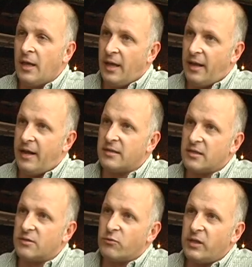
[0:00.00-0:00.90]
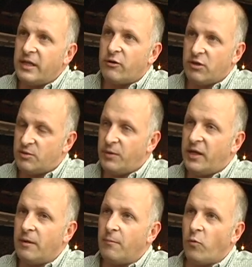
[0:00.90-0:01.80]
and has this really crispy
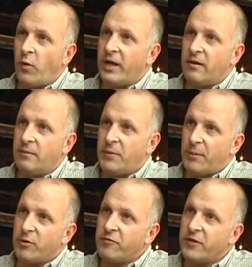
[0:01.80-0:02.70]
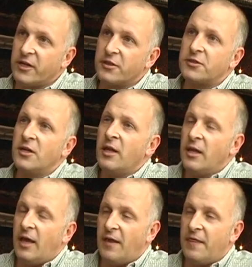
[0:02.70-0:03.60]
white pepper finish,
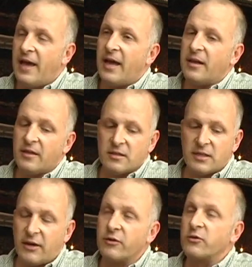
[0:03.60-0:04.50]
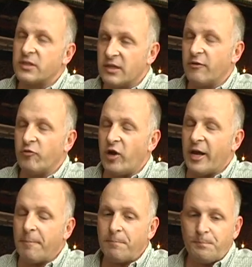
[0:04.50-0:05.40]
and that is characteristic of
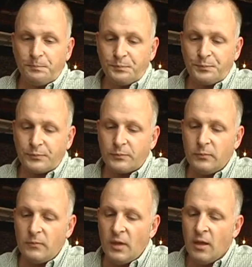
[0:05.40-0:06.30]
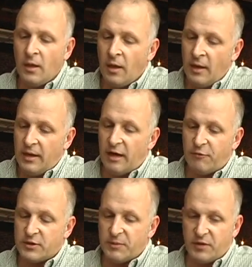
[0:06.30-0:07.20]
rye. Now
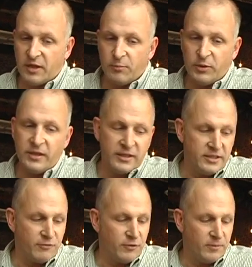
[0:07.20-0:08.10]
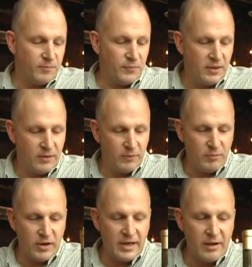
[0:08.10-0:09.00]
for something completely different, we
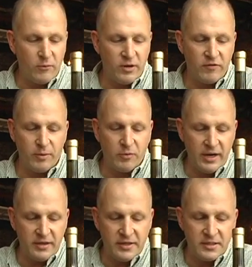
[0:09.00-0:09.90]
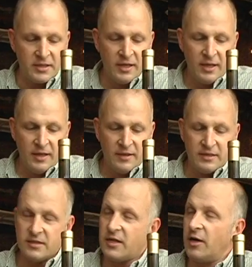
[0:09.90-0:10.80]
brought out one of our brandies. This
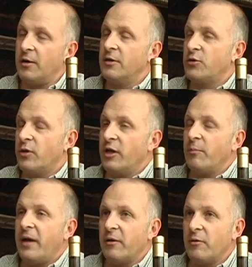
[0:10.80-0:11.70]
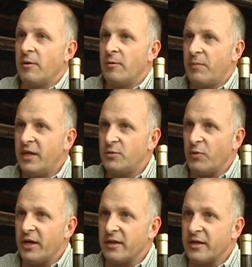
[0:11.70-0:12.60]
is our Short Hill Mountain Peach
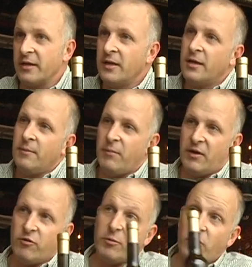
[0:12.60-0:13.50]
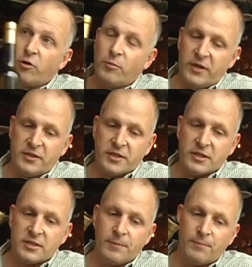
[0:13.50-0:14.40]
Brandy, made from local
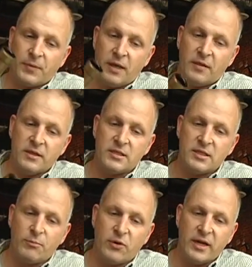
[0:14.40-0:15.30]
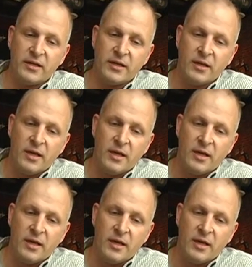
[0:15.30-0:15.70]
peaches, and this is a brandy